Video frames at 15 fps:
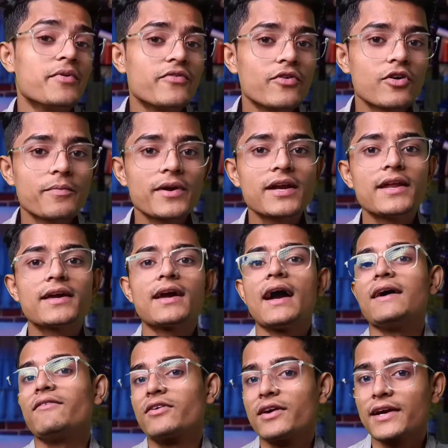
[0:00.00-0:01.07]
before beginning,
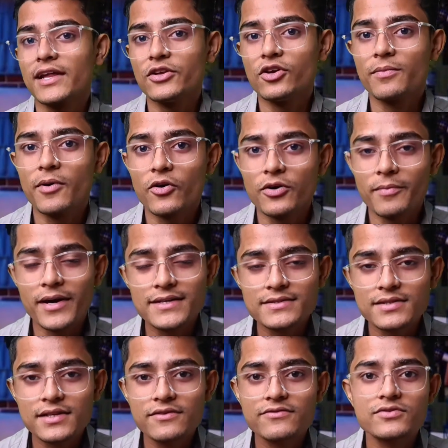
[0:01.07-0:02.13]
I wanna tell you about
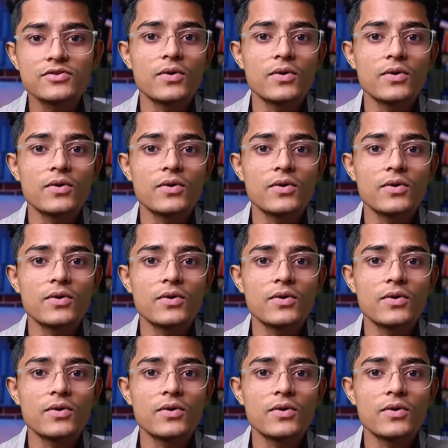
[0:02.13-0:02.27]
myself.